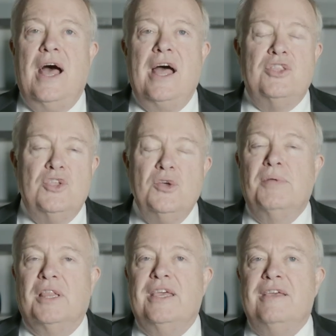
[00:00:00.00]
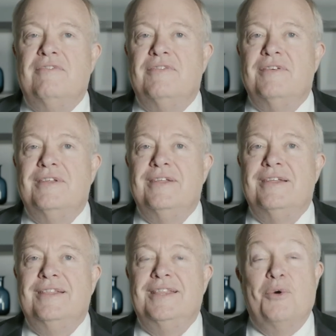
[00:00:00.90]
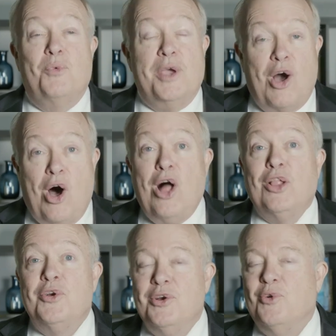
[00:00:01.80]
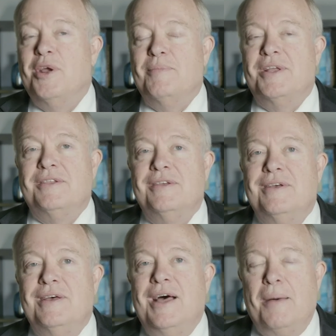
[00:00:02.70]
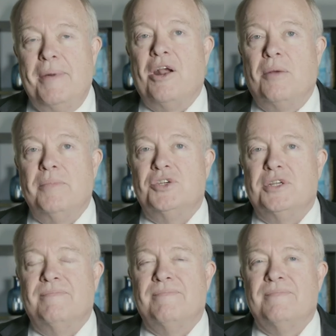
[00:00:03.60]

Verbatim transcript: I do believe that we all are in agreement about our mission.